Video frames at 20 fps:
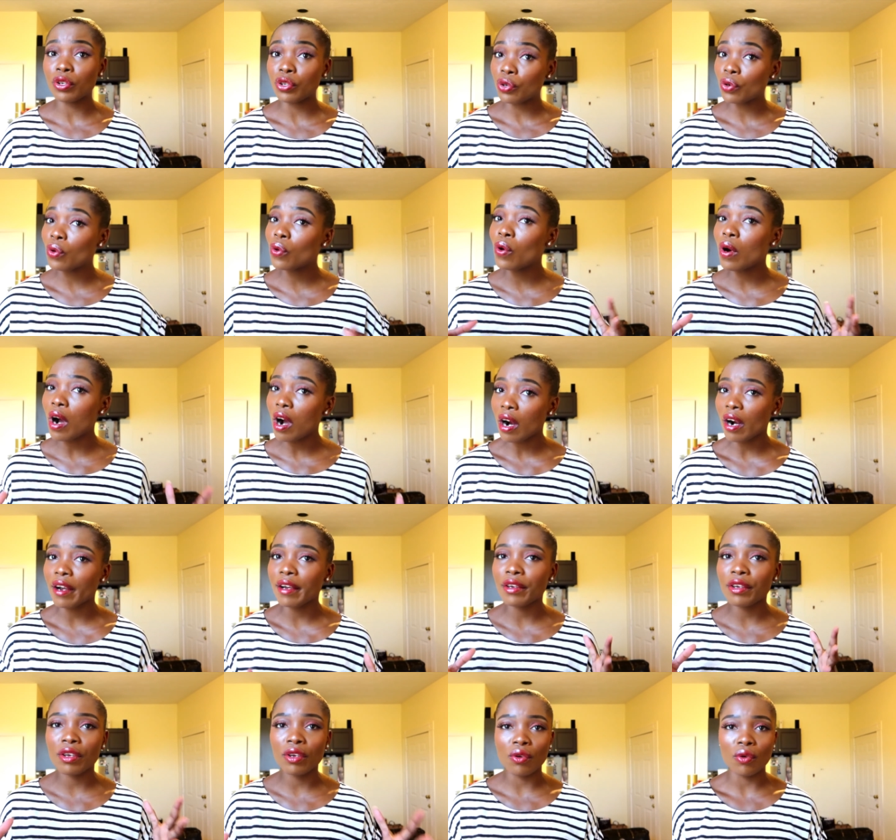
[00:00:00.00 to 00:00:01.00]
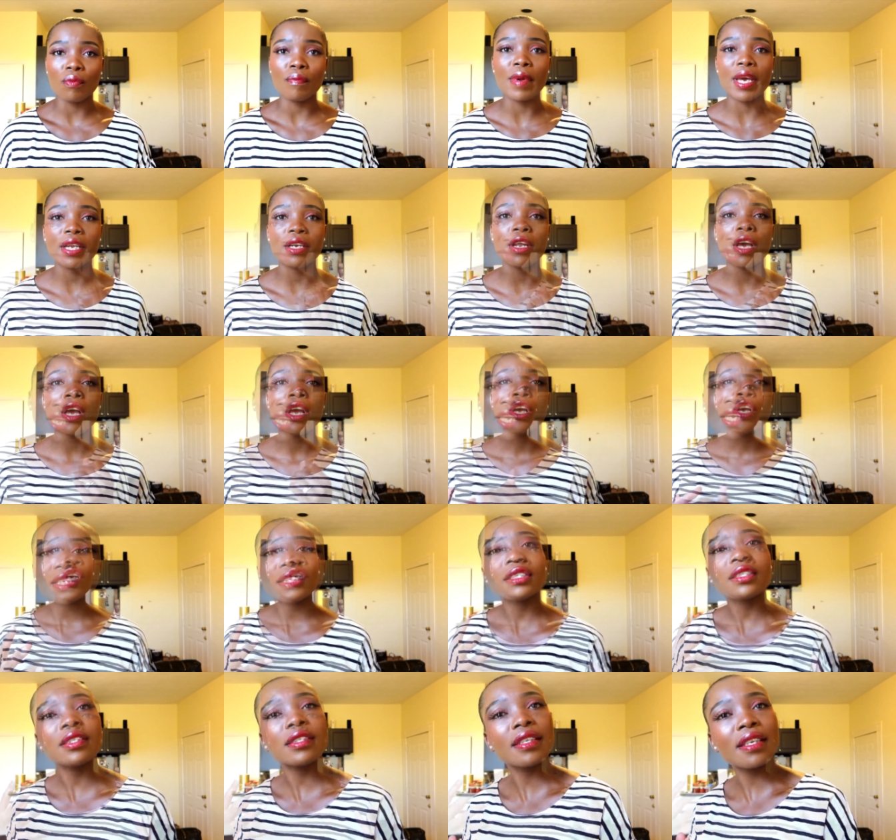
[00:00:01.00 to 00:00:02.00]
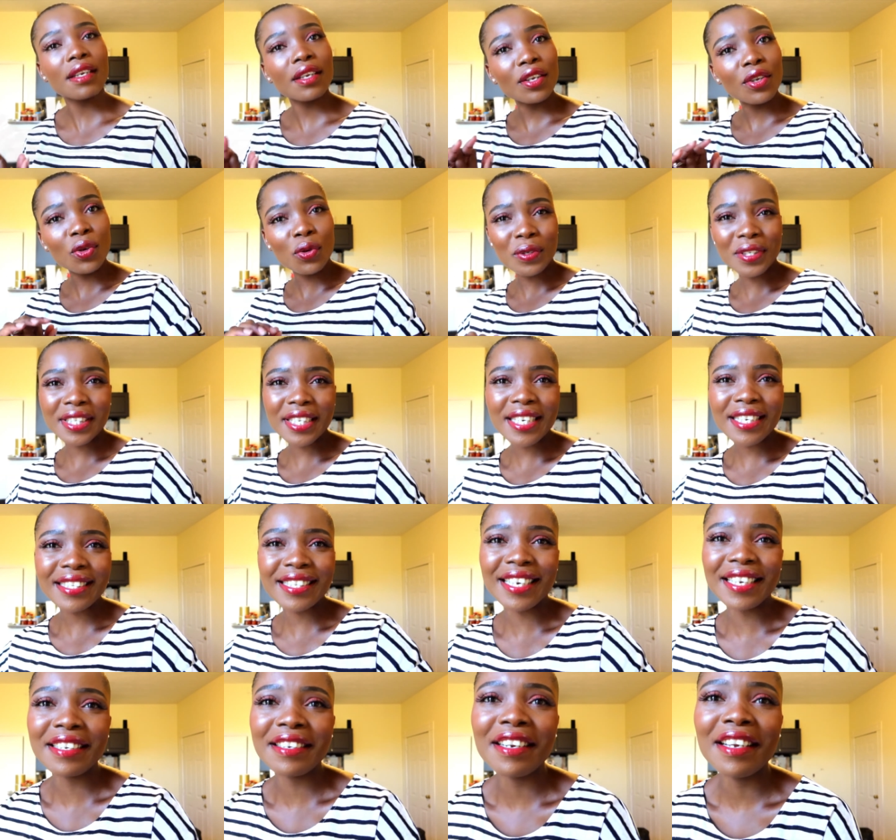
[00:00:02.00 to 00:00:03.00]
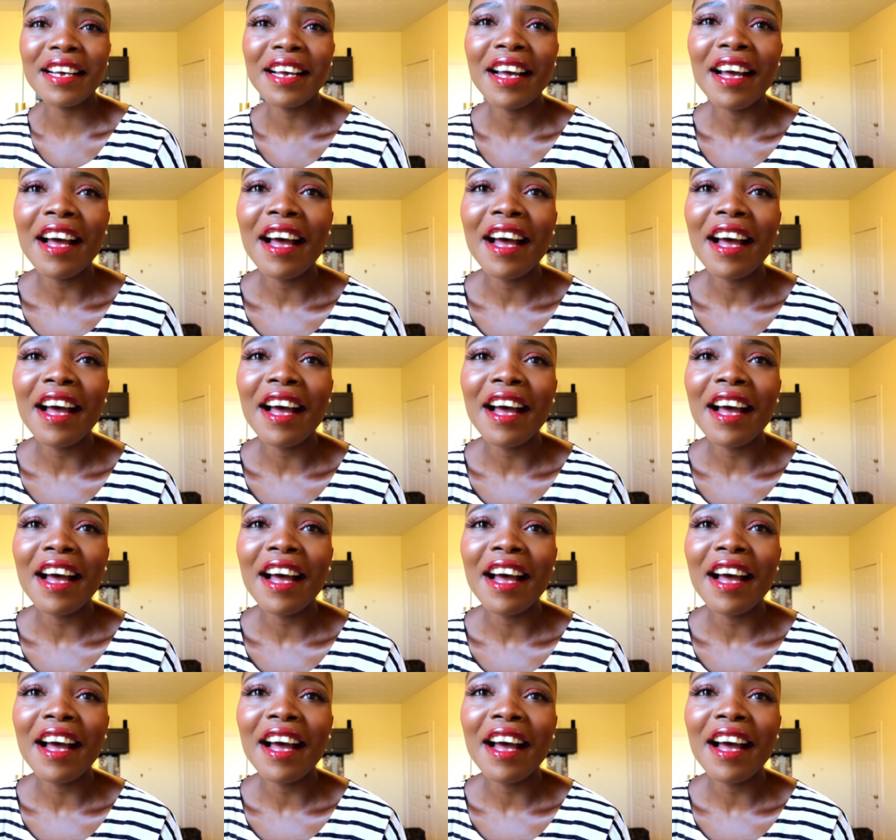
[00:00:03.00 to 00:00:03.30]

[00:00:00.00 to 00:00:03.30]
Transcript: you are human. It's your season.